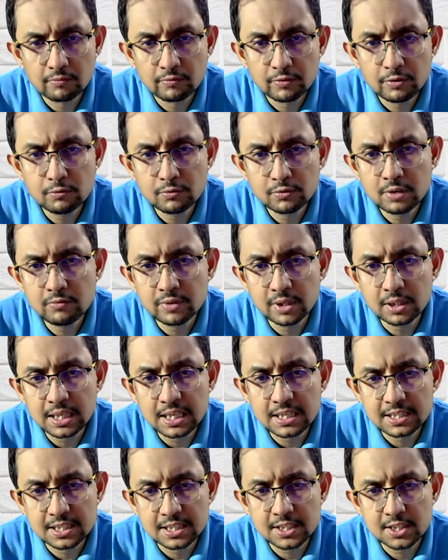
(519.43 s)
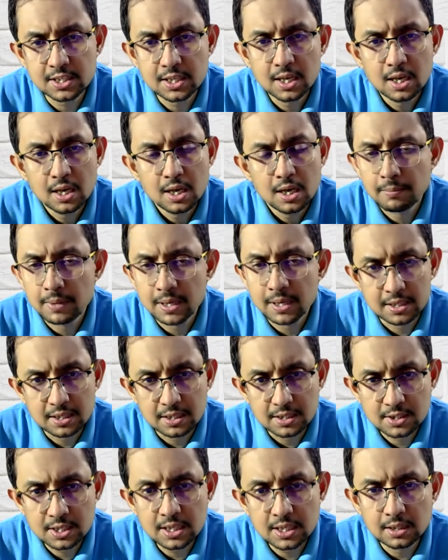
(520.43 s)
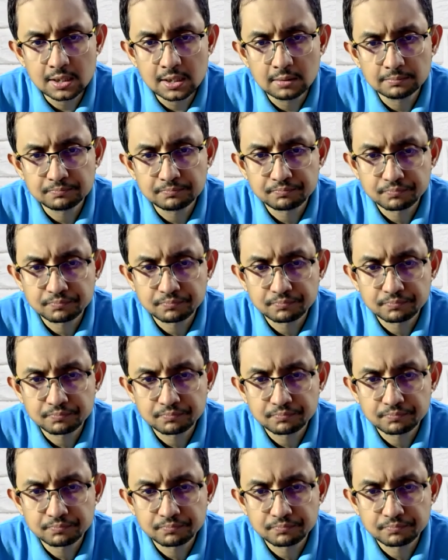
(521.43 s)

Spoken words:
few trivial cases, but still,